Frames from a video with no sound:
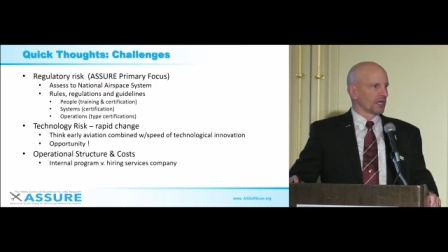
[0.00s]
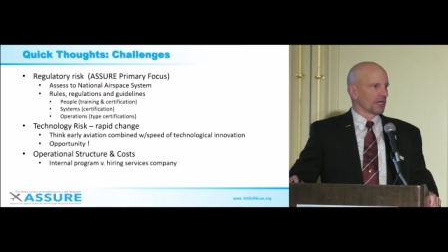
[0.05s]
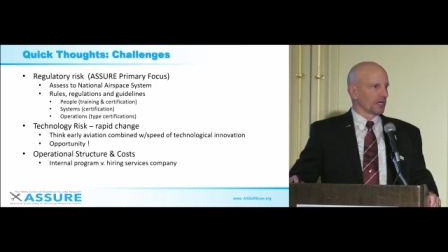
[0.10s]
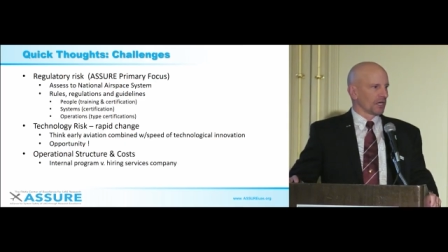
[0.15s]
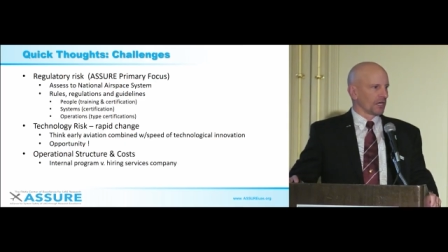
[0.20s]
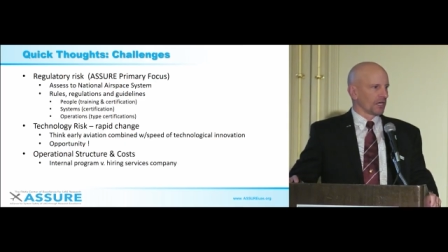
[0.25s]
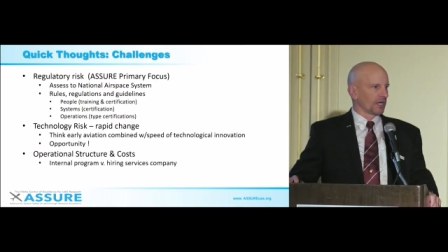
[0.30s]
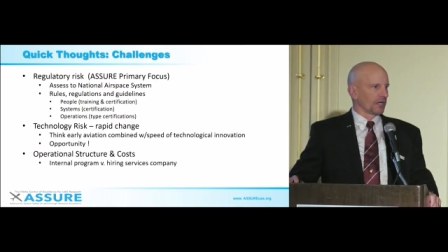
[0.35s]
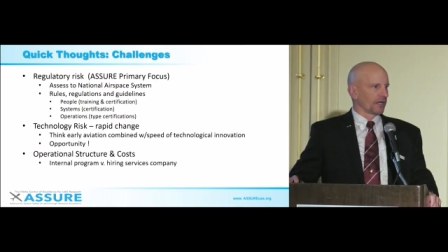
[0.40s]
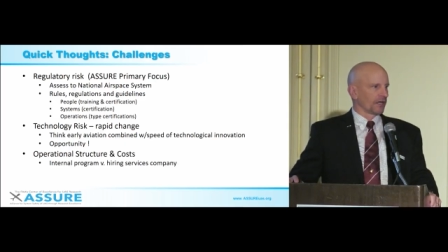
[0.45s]

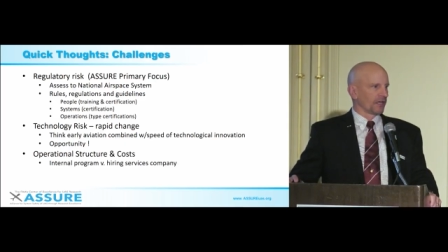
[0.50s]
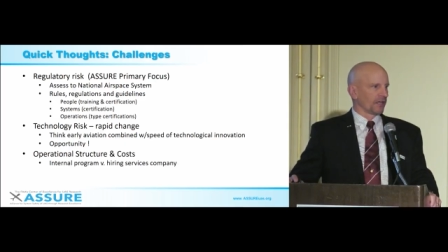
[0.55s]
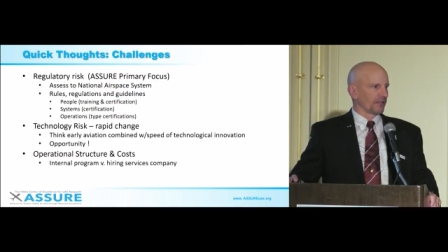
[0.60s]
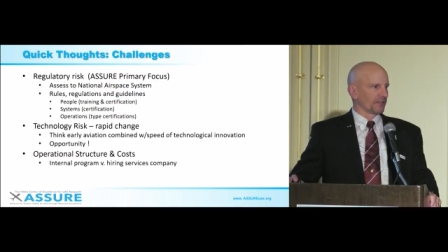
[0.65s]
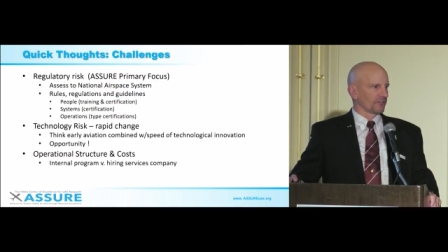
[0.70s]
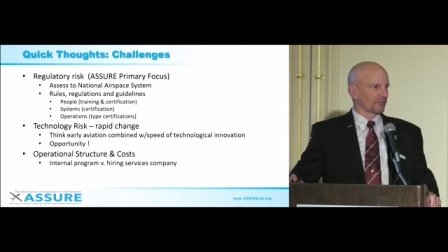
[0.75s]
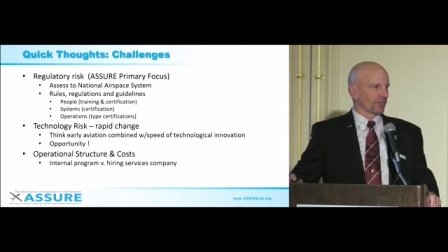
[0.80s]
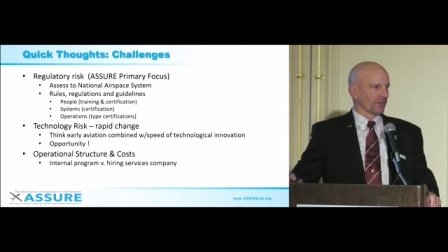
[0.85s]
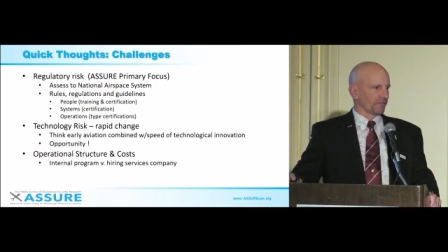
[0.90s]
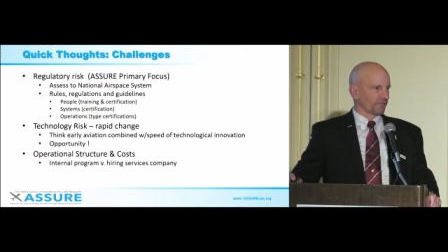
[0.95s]
uh,
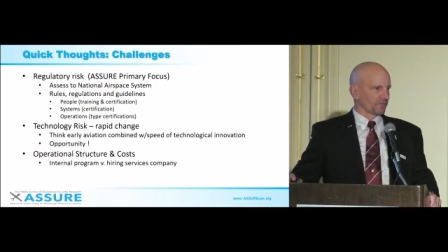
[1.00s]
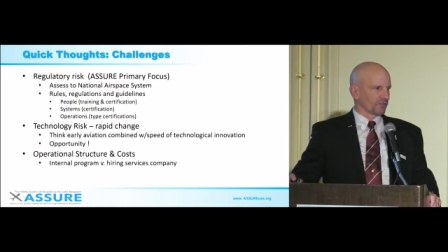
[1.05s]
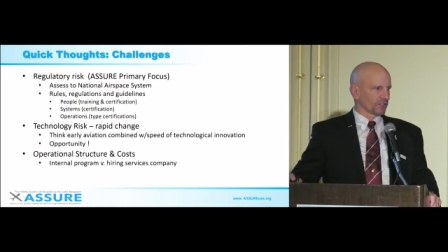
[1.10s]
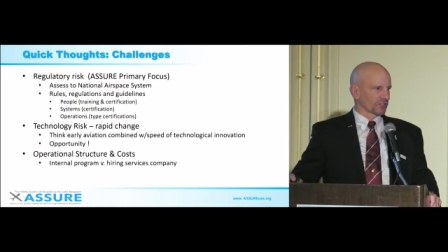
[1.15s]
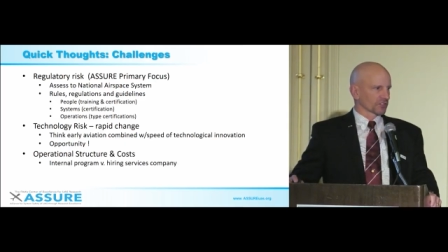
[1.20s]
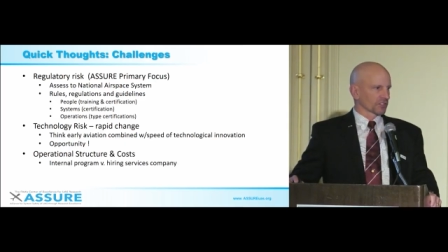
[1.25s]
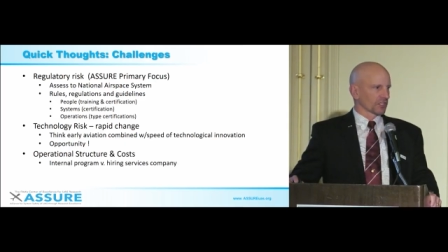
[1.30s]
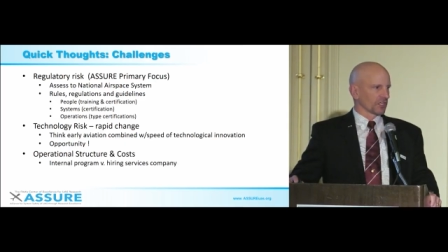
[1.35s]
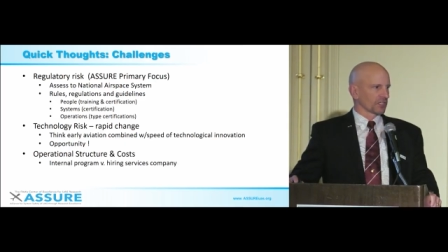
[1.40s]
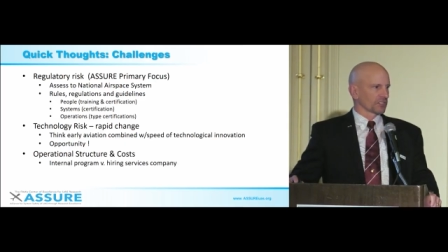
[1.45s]
as I've
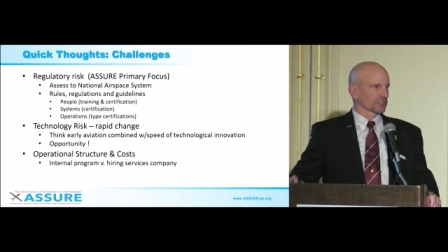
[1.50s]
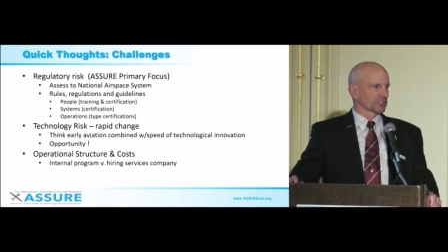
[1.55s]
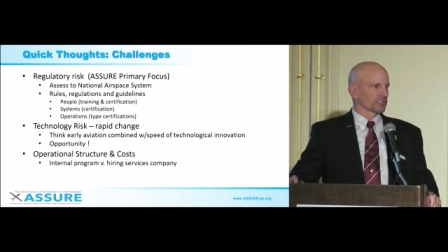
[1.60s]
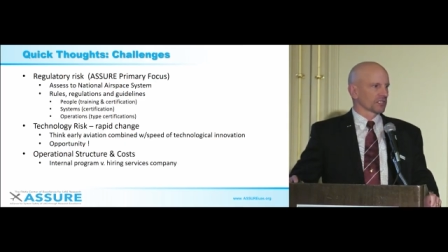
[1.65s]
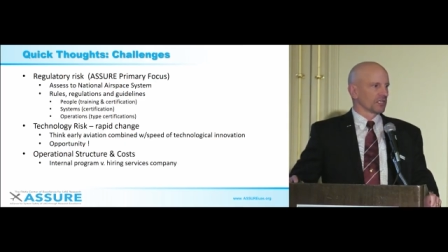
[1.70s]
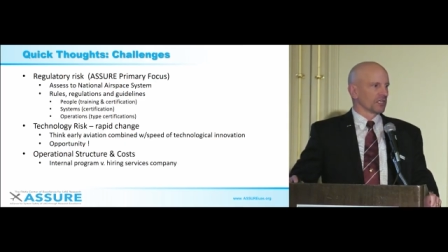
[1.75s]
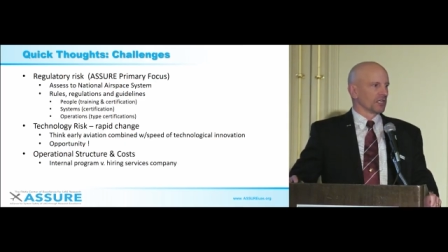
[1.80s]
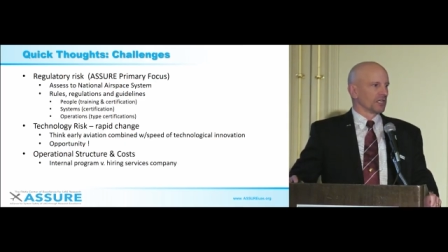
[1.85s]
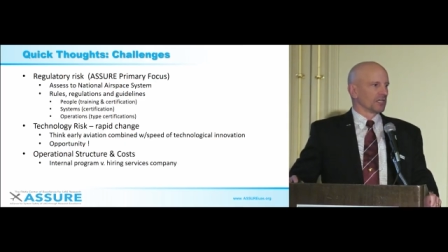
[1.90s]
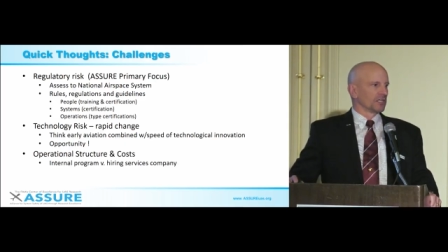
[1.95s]
discussed.